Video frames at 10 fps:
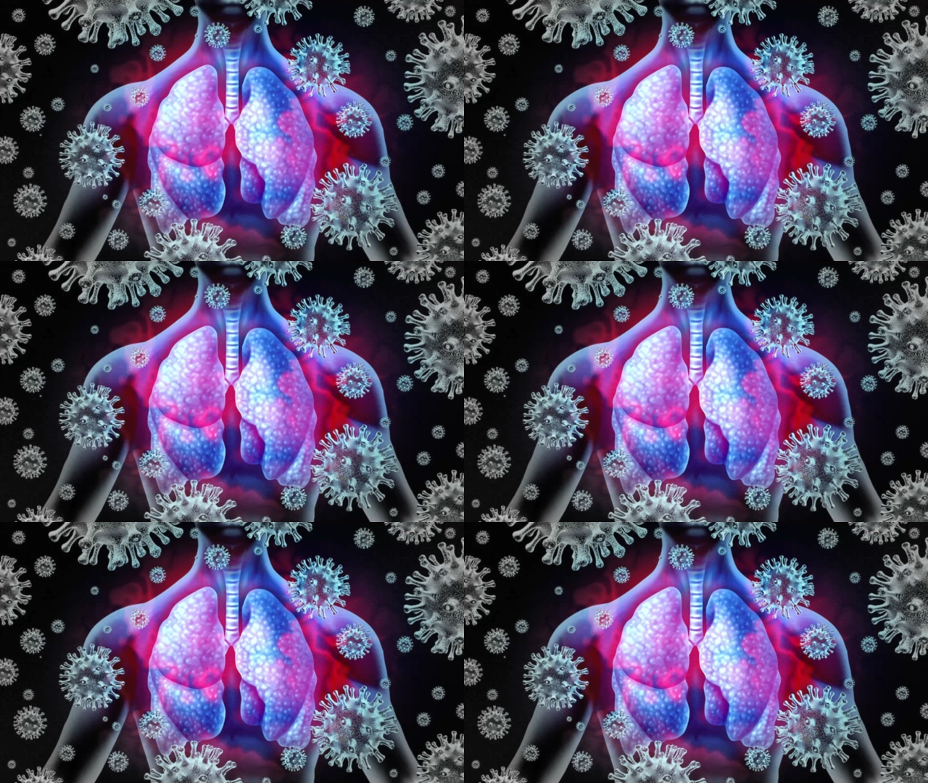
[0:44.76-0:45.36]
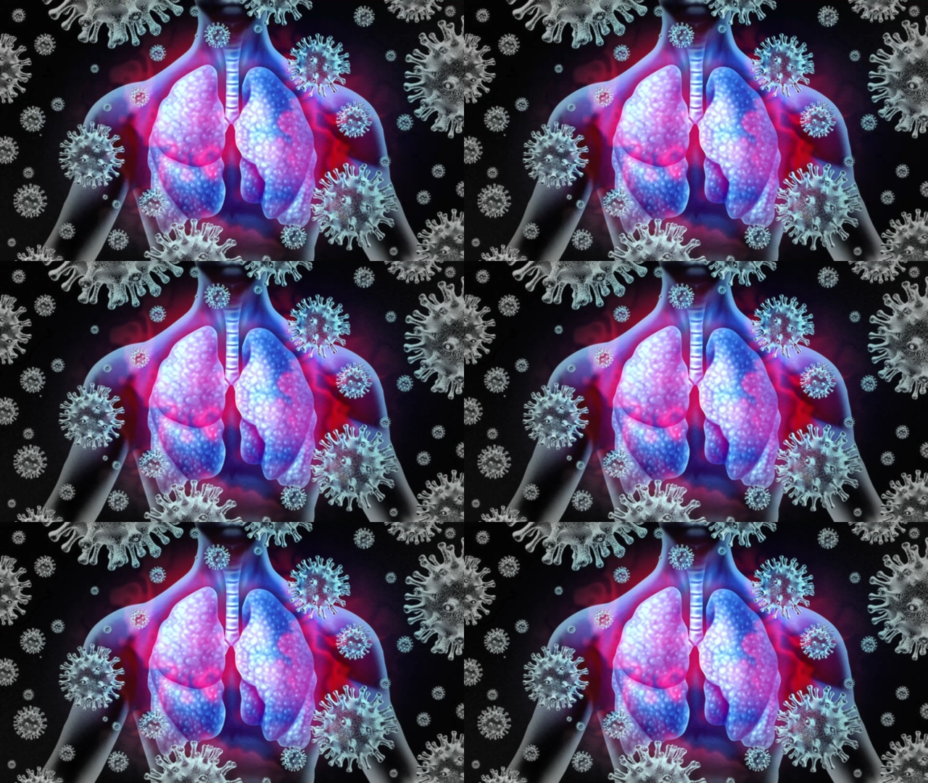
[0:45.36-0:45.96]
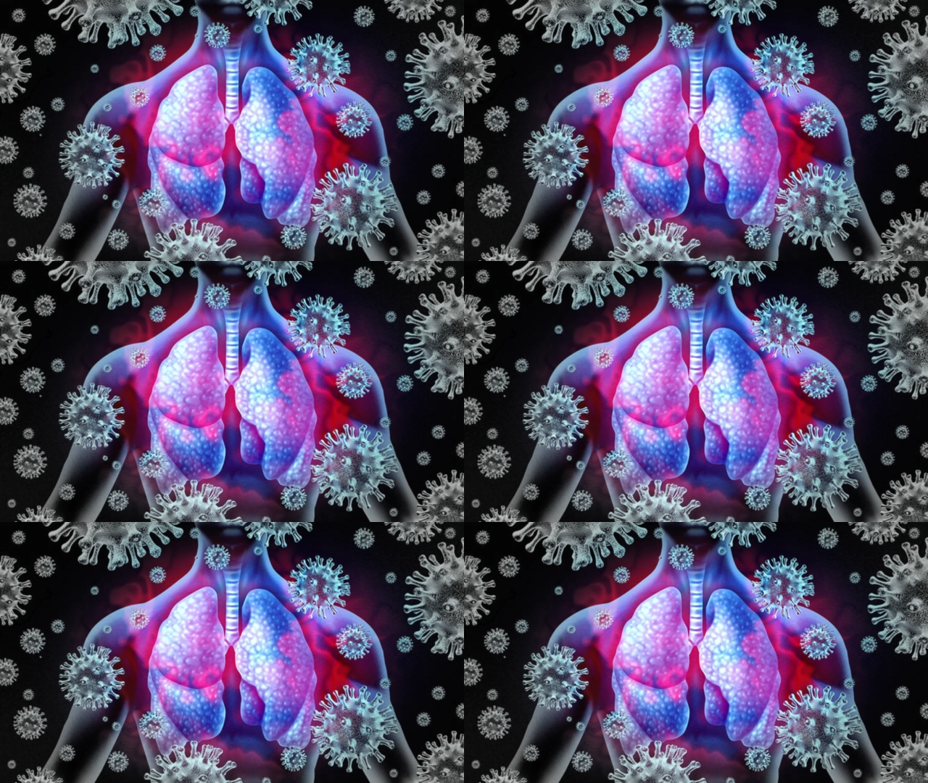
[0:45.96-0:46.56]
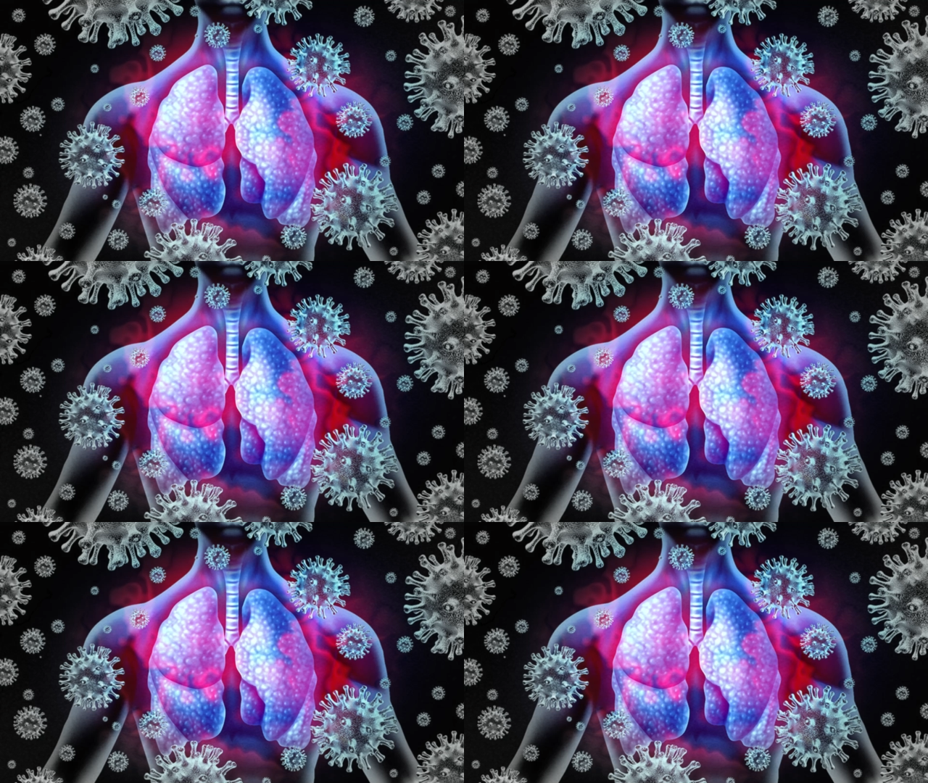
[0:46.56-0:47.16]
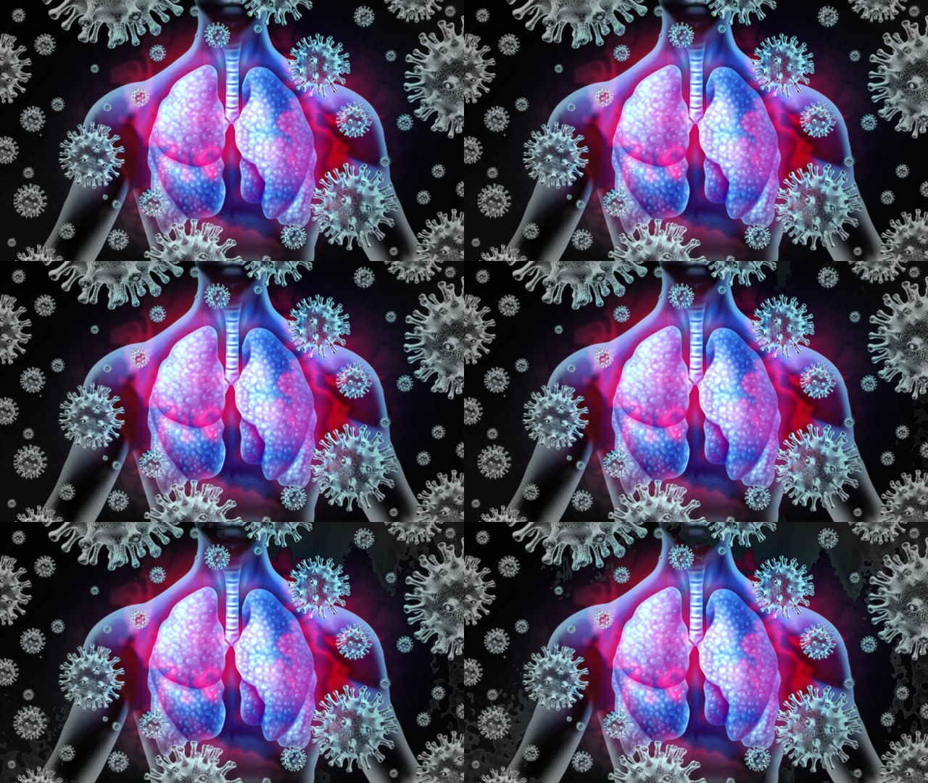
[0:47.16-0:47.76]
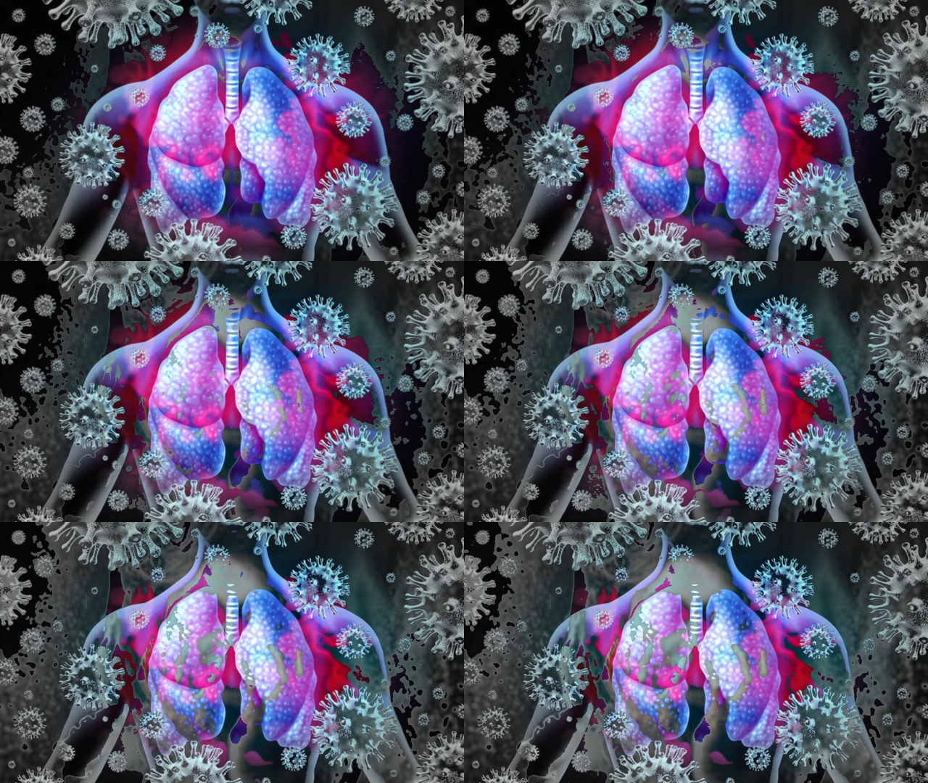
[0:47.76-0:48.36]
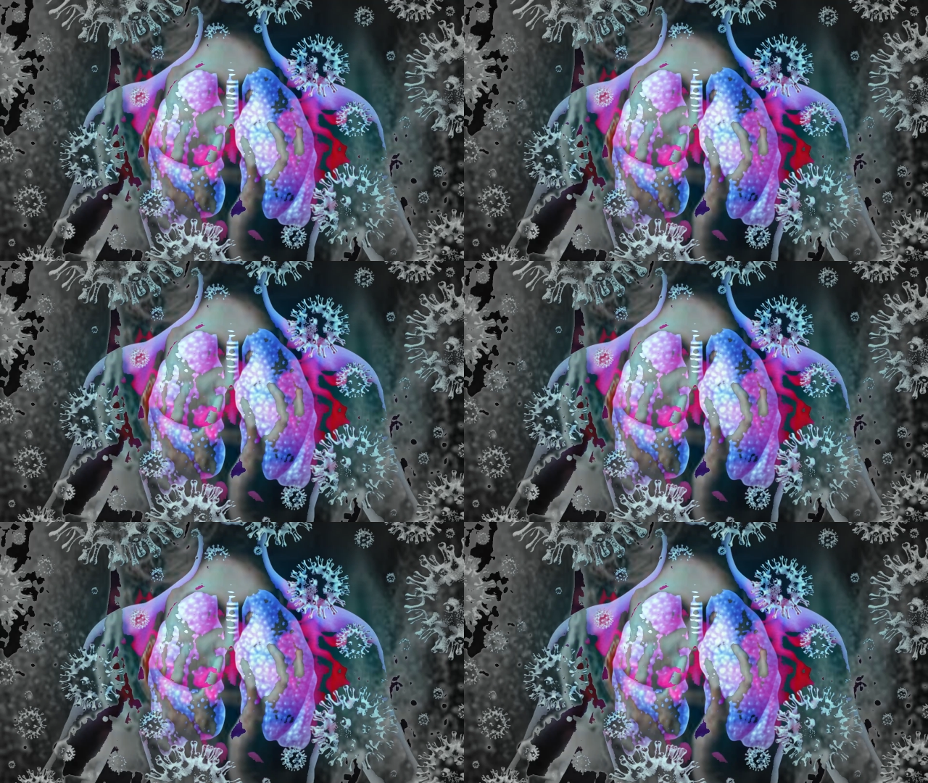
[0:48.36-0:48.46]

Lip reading: [unreadable: no face in view]